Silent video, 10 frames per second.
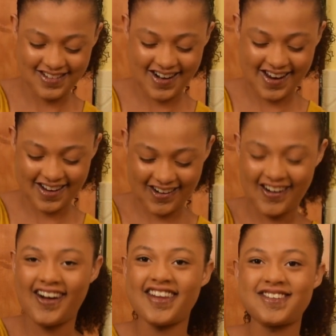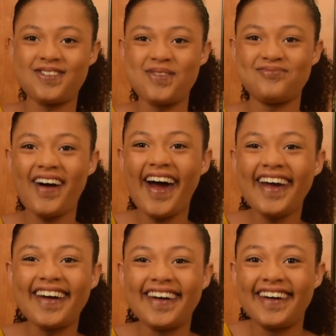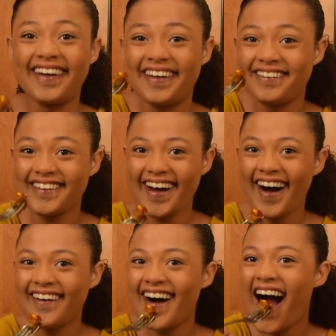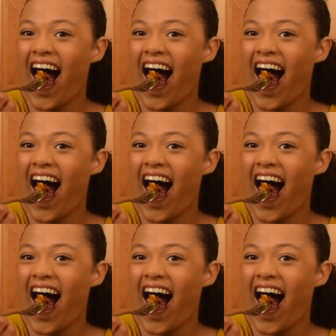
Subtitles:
Trying to get all this in one bite. Here we go.